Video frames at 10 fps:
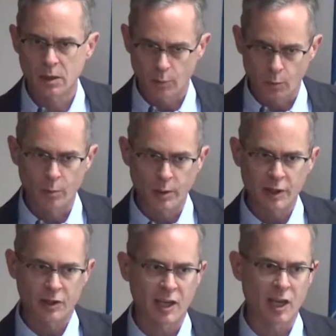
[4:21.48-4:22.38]
but we're
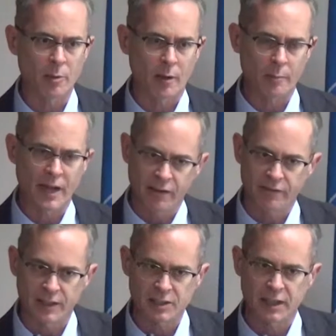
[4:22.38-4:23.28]
really thinking about
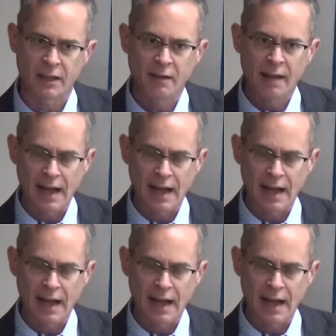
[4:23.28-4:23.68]
benefits and